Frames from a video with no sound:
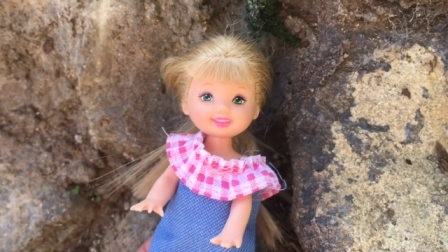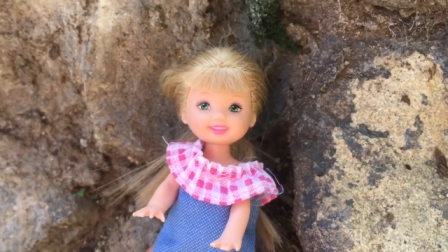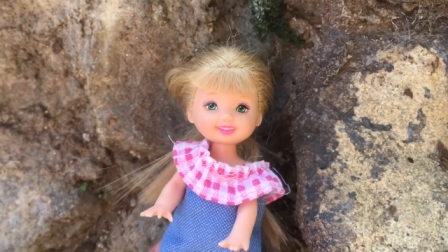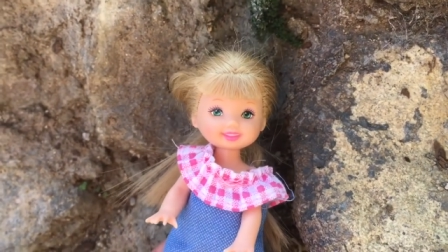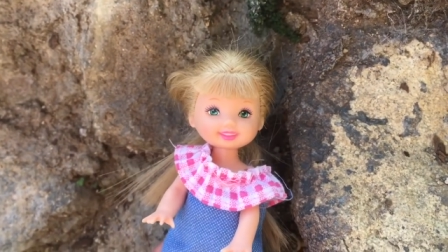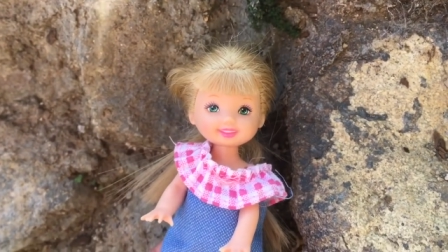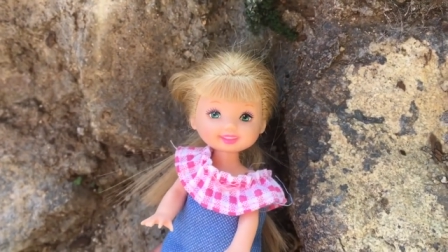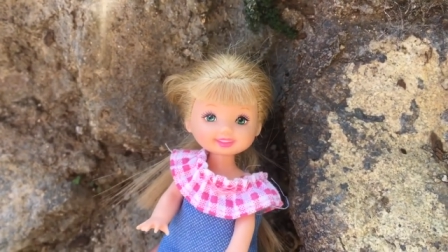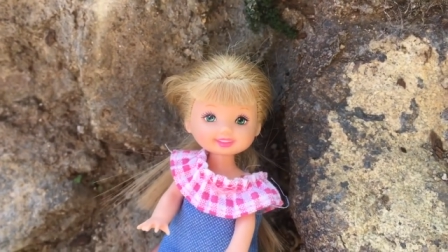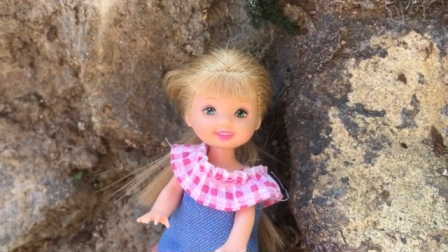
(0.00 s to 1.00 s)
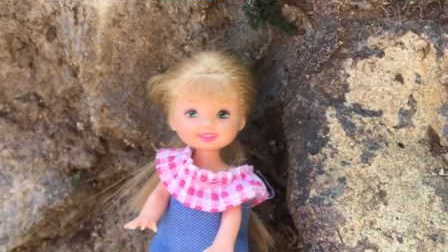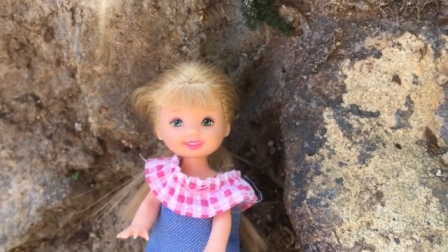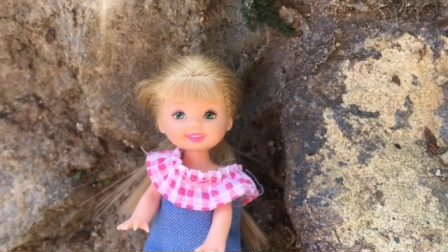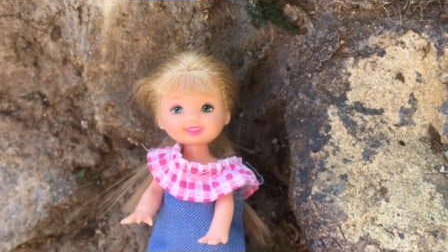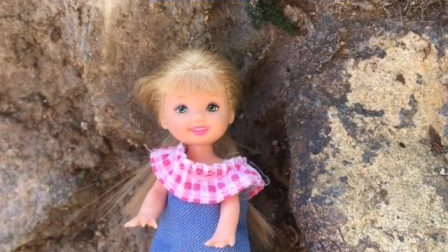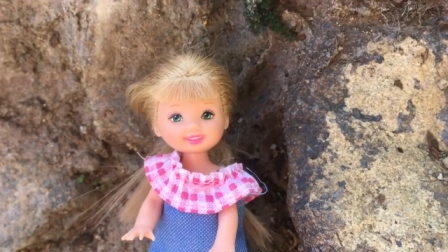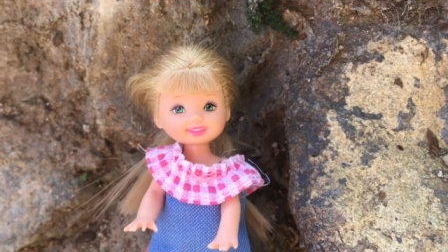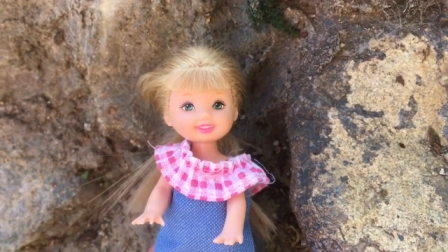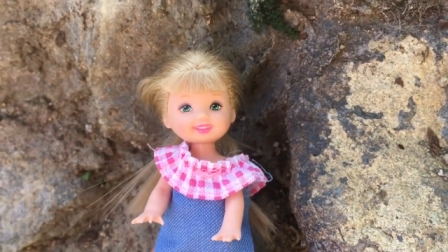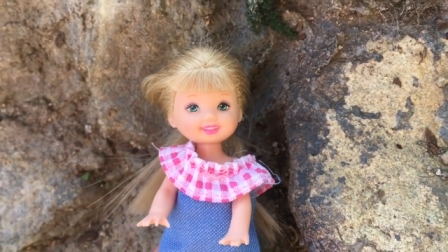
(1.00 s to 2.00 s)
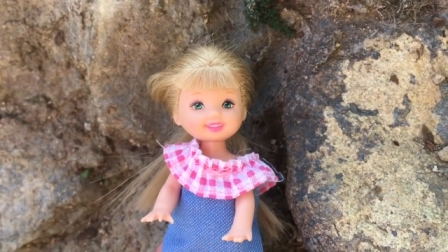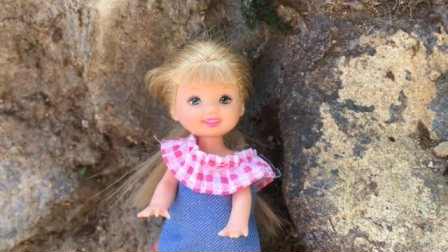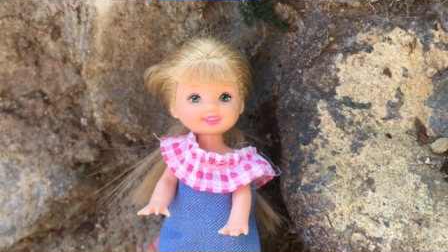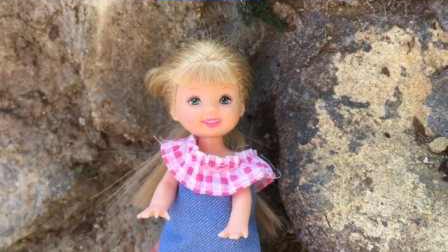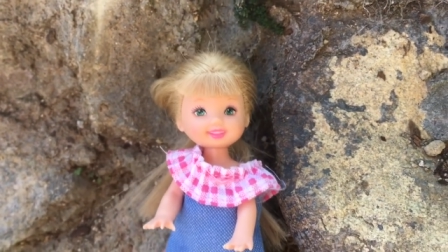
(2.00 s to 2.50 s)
I hope I don't be bad here.